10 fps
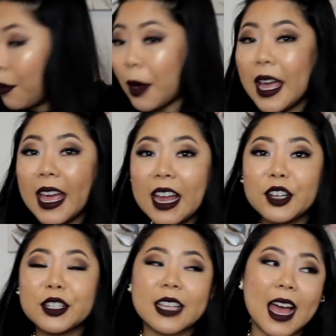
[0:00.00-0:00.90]
My
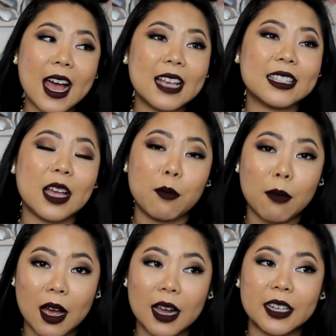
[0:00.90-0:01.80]
hair just has a
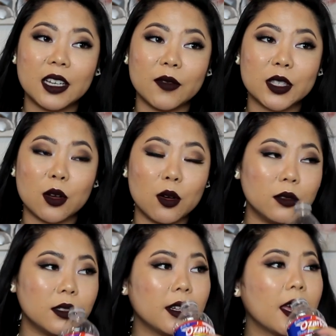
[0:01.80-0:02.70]
mind of its
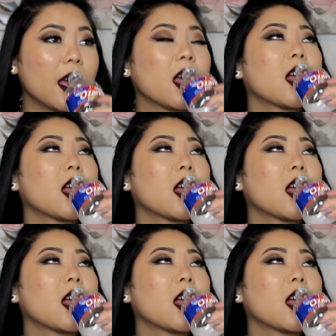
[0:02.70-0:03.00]
own today.